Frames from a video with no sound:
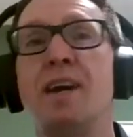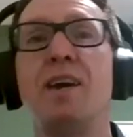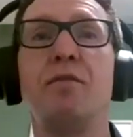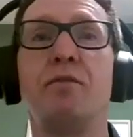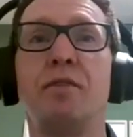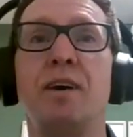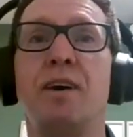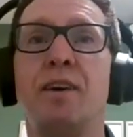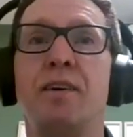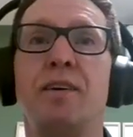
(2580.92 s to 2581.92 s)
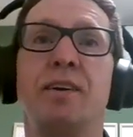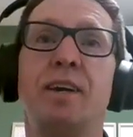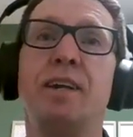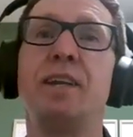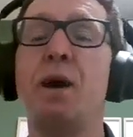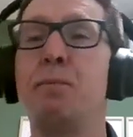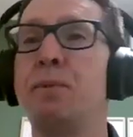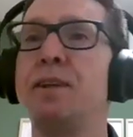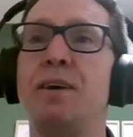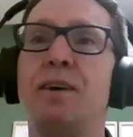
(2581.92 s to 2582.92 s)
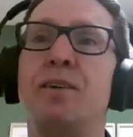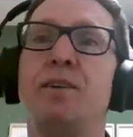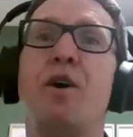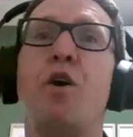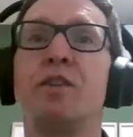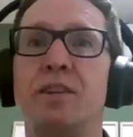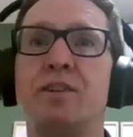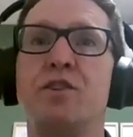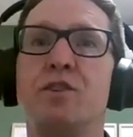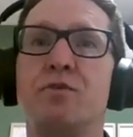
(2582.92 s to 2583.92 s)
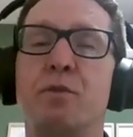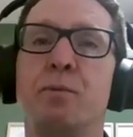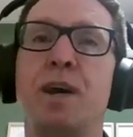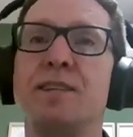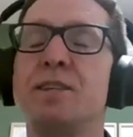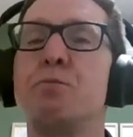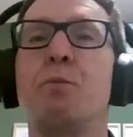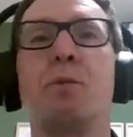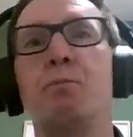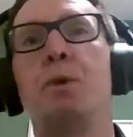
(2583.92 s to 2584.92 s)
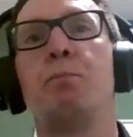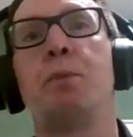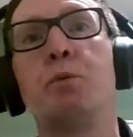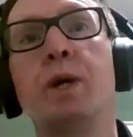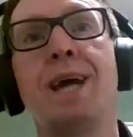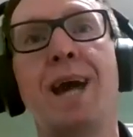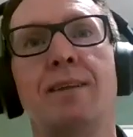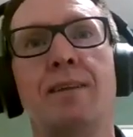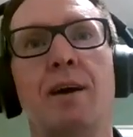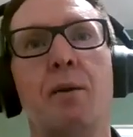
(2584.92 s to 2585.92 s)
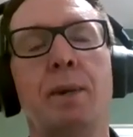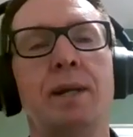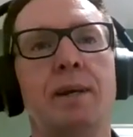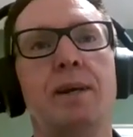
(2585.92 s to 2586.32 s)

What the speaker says: save kidnap the hostages, forget it, but we can't. I mean,